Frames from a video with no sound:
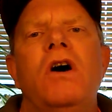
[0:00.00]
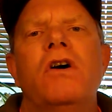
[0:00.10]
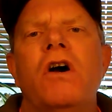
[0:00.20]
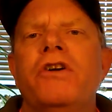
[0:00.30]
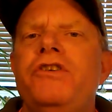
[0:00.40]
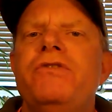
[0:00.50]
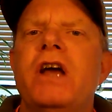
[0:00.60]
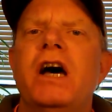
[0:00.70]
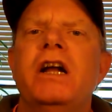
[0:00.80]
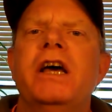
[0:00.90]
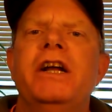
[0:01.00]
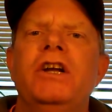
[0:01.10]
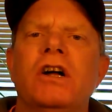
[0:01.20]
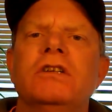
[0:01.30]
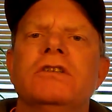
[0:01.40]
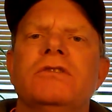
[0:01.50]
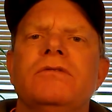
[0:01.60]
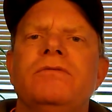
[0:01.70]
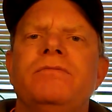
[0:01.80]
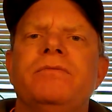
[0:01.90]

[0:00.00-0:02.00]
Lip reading: Are you not an adult?